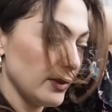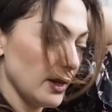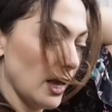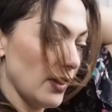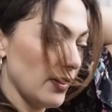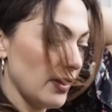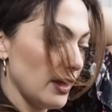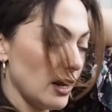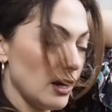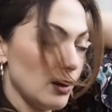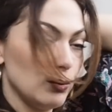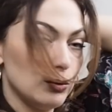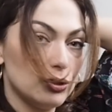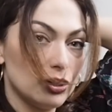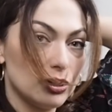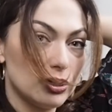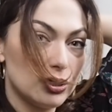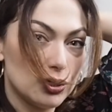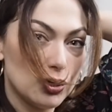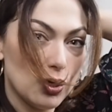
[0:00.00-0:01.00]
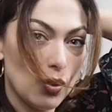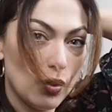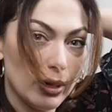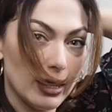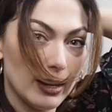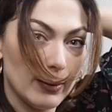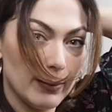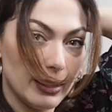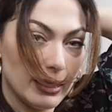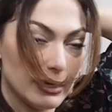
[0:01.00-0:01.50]
then I will just tong it
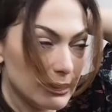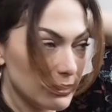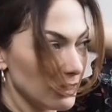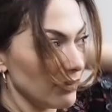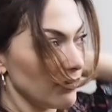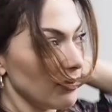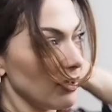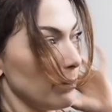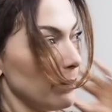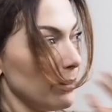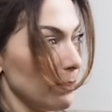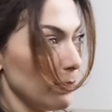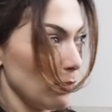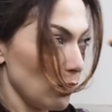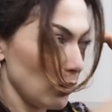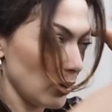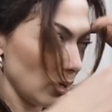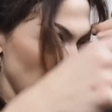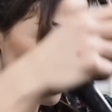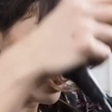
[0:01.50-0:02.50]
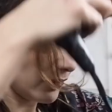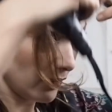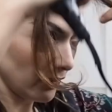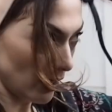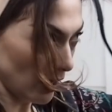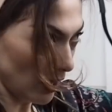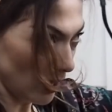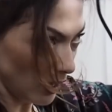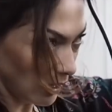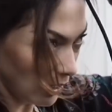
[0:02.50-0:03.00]
a bit to give it a bit more kind of
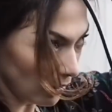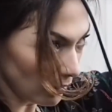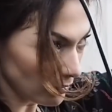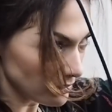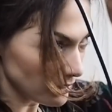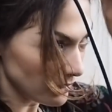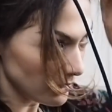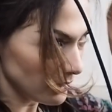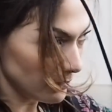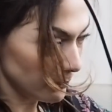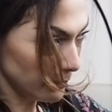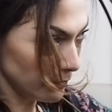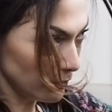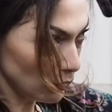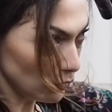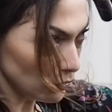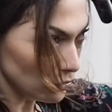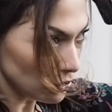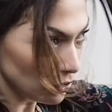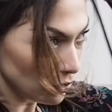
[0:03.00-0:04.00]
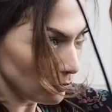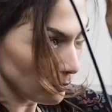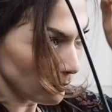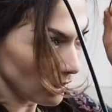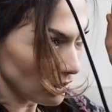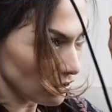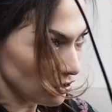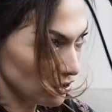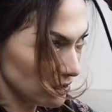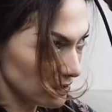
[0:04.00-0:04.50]
curls, but not too
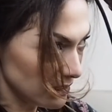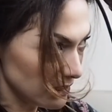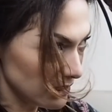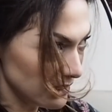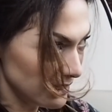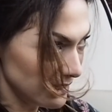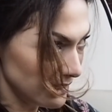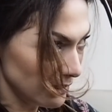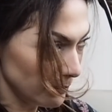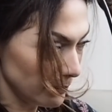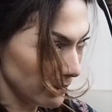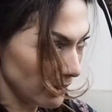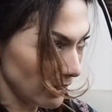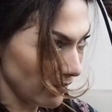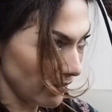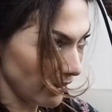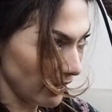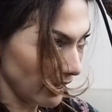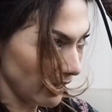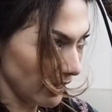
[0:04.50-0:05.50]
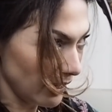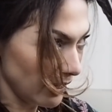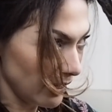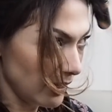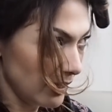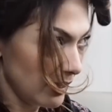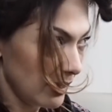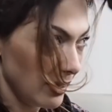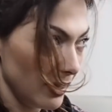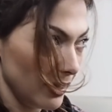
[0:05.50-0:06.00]
much, just a little bit like that.
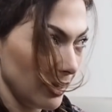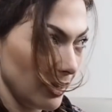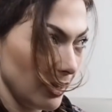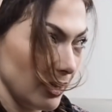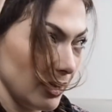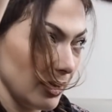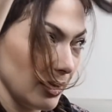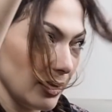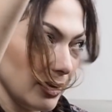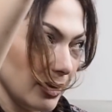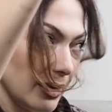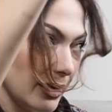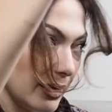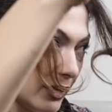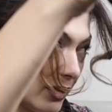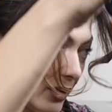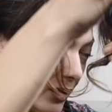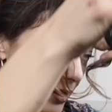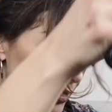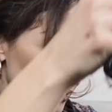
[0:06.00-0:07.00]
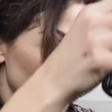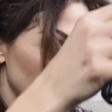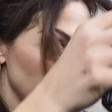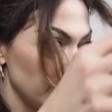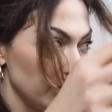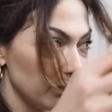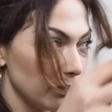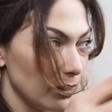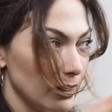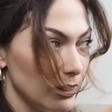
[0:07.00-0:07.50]
Let it go,
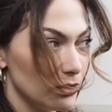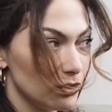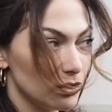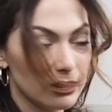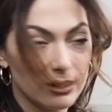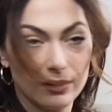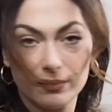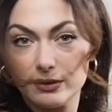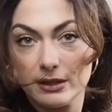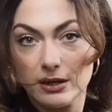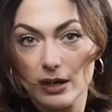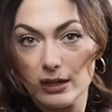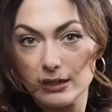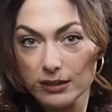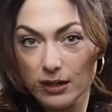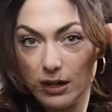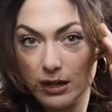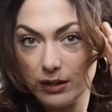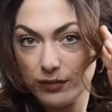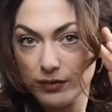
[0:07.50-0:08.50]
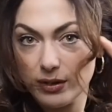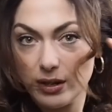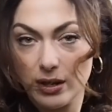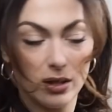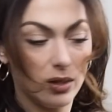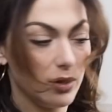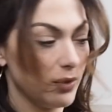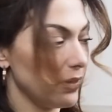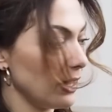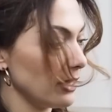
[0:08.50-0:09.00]
and it just gives a nice kind of
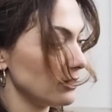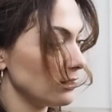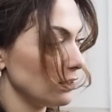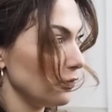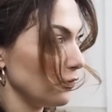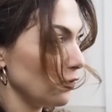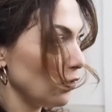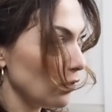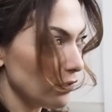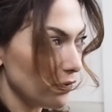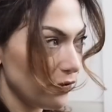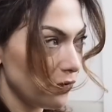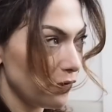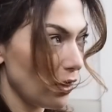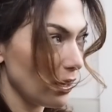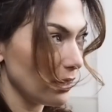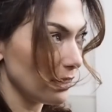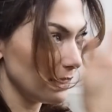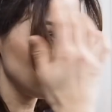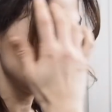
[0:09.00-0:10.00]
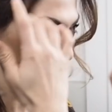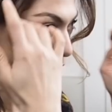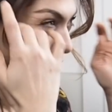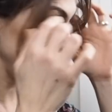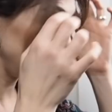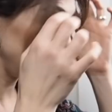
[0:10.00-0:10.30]
curl there. So you've got the front is really